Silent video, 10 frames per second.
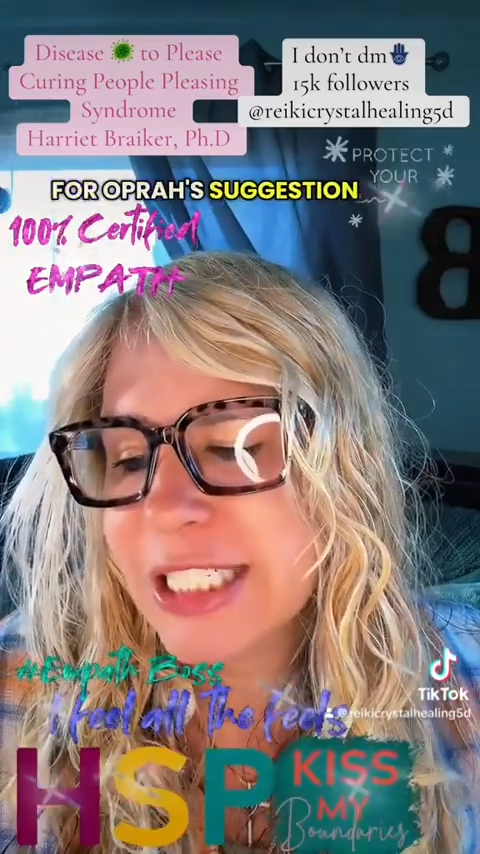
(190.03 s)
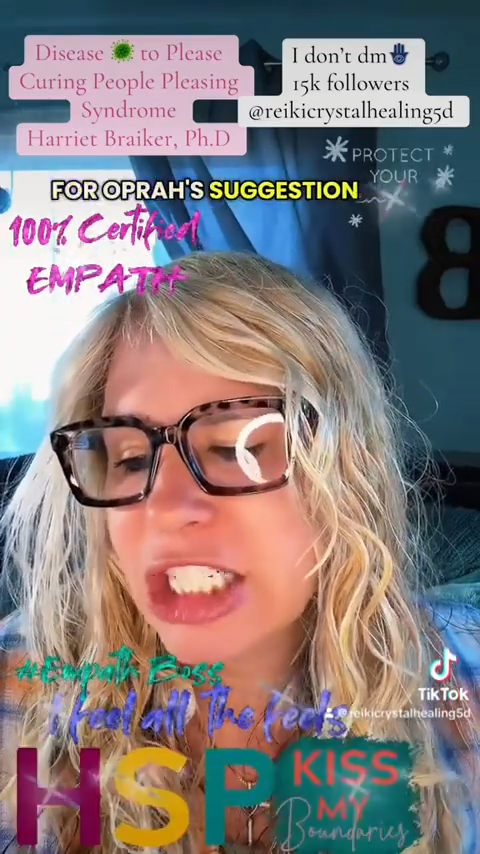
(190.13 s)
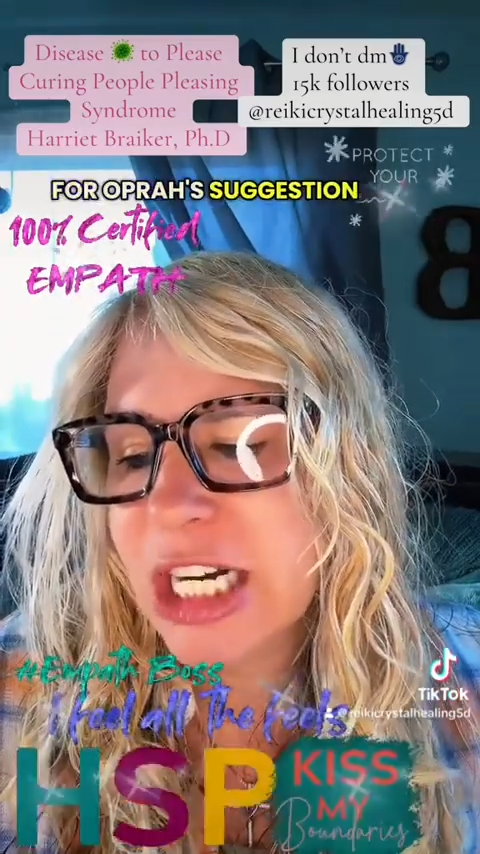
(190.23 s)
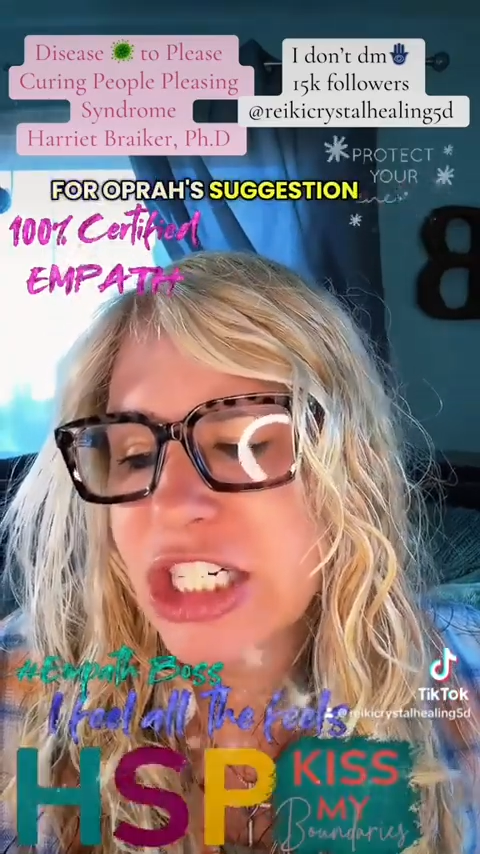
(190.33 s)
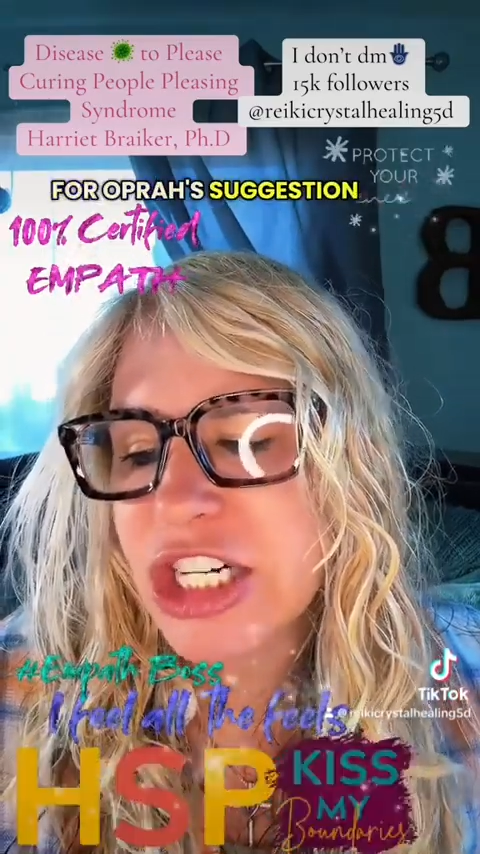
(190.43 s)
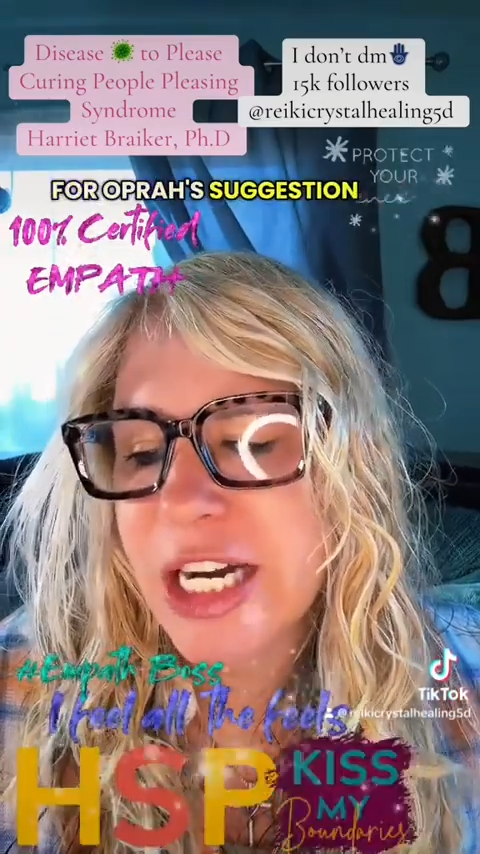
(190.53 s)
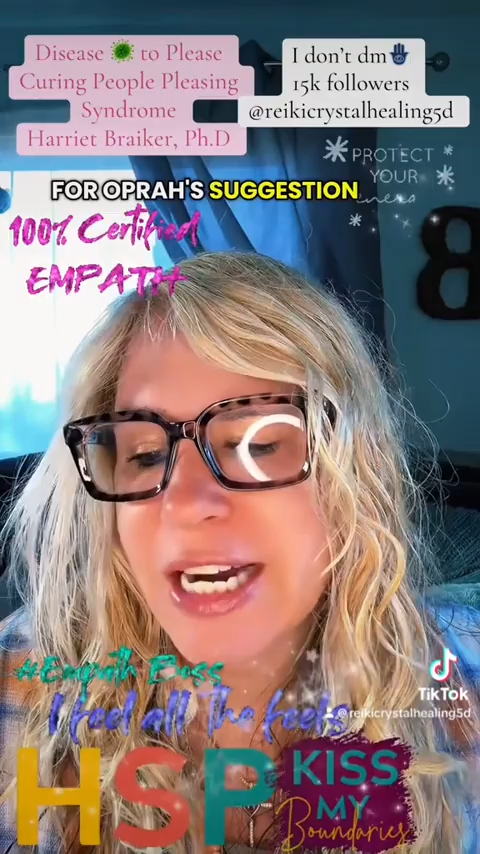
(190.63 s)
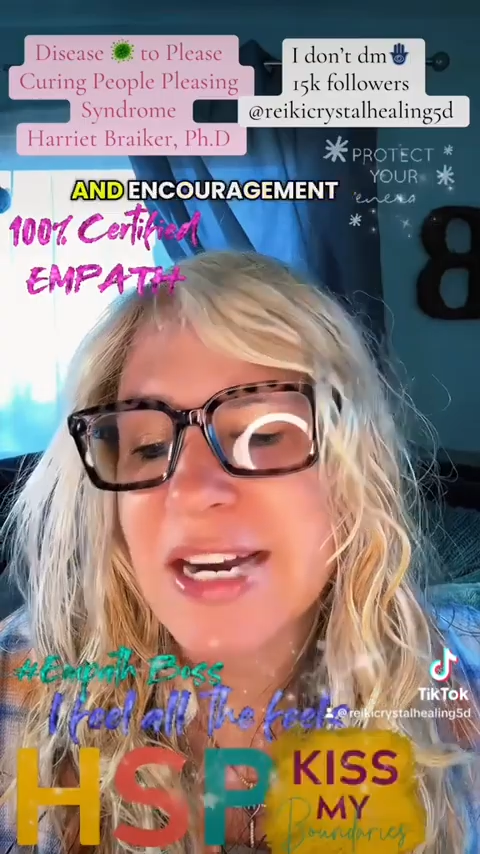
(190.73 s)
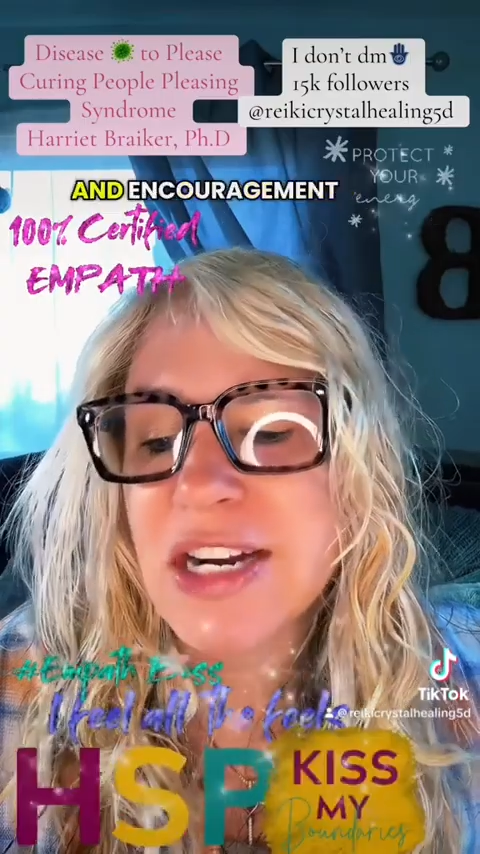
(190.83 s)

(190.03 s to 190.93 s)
suggestion and